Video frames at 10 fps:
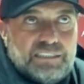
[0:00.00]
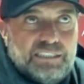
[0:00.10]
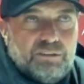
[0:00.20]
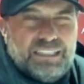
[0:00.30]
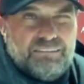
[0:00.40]

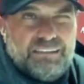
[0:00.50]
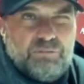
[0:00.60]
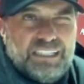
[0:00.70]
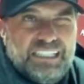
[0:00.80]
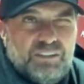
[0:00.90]
knee. Or they
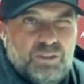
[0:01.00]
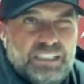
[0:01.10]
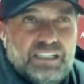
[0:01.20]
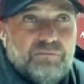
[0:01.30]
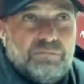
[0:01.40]
went knee to
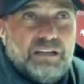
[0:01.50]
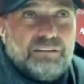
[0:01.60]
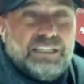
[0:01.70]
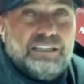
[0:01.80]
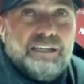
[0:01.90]
knee, I
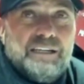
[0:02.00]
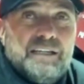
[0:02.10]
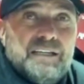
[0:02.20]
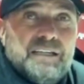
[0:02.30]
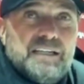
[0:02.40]
think.
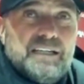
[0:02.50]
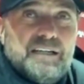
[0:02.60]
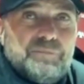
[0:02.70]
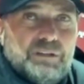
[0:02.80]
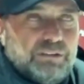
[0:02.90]

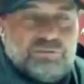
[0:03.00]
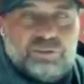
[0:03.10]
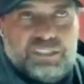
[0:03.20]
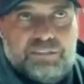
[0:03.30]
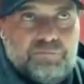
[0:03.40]
Now we have
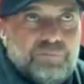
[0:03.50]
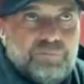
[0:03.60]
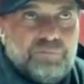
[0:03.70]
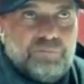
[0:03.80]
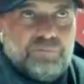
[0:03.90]
to see
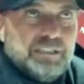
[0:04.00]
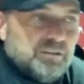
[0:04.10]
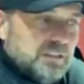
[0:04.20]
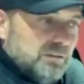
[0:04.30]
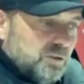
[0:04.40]

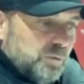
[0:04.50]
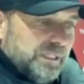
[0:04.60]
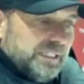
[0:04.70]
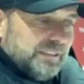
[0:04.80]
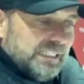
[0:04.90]
how
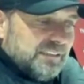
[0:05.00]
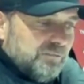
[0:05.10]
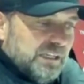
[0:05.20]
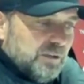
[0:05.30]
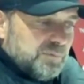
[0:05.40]
quick
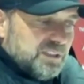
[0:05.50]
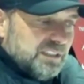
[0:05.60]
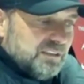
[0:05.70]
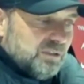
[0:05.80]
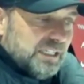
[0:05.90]
that
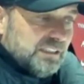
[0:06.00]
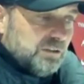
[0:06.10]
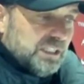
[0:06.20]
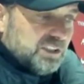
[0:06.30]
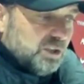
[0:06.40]
develops in the right
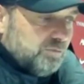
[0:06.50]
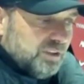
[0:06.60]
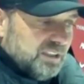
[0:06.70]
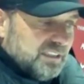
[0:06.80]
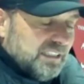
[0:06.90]
direction.
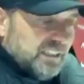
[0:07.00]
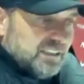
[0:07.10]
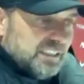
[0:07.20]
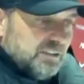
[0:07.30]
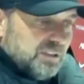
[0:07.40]
Hopefully it's
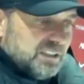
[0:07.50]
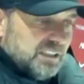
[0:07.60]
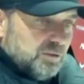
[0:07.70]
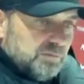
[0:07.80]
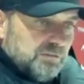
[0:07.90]
nothing
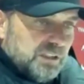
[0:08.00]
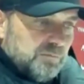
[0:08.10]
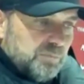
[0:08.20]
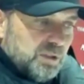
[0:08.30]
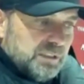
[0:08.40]
serious. That would be
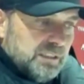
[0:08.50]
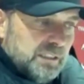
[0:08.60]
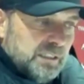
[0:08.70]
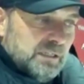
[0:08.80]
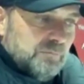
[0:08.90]
very important.
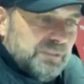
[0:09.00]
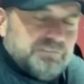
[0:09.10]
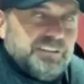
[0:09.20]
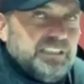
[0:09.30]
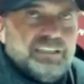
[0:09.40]

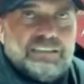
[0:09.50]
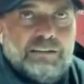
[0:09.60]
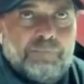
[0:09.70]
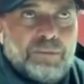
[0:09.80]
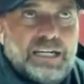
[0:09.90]

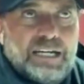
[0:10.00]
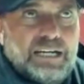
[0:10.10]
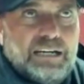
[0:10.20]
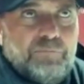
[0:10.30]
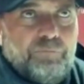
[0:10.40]
Midfield.
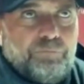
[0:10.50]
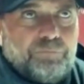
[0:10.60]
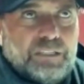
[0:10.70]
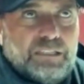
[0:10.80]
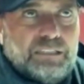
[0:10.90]

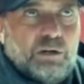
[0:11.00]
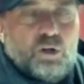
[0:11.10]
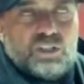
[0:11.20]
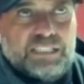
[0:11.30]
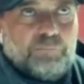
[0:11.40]
Now Ox
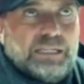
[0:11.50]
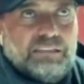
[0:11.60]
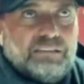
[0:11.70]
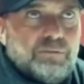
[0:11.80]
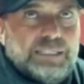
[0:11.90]
didn't play
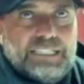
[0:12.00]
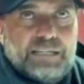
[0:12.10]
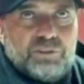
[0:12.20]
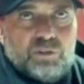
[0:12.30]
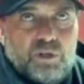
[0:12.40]
20 games
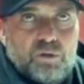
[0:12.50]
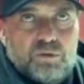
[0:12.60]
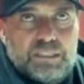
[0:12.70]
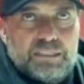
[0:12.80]
in a row.